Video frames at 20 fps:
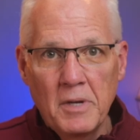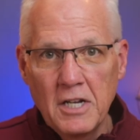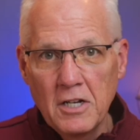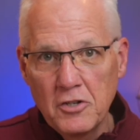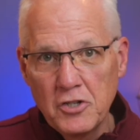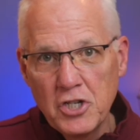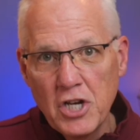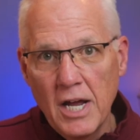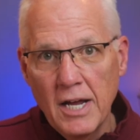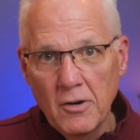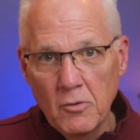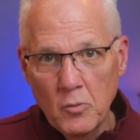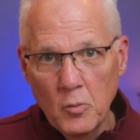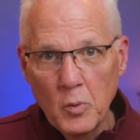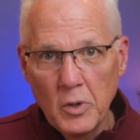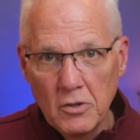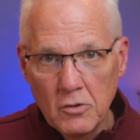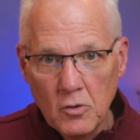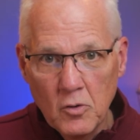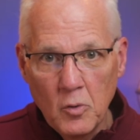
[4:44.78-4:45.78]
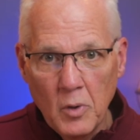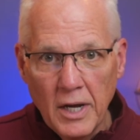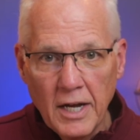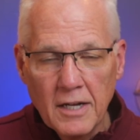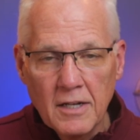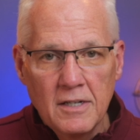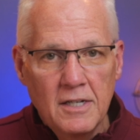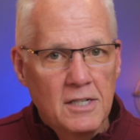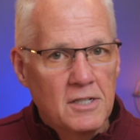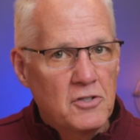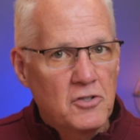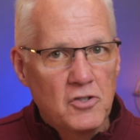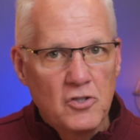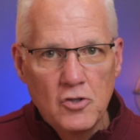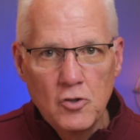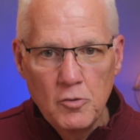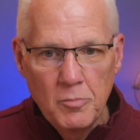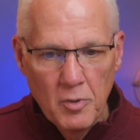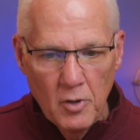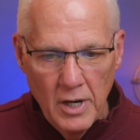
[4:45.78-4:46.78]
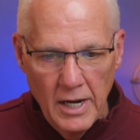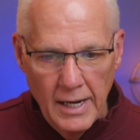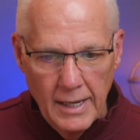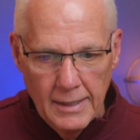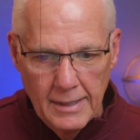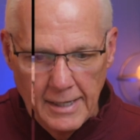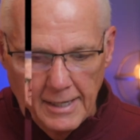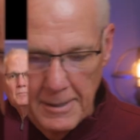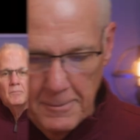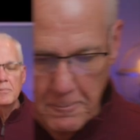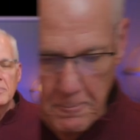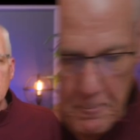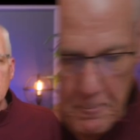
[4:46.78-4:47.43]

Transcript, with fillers: me to check real quick. Super handy.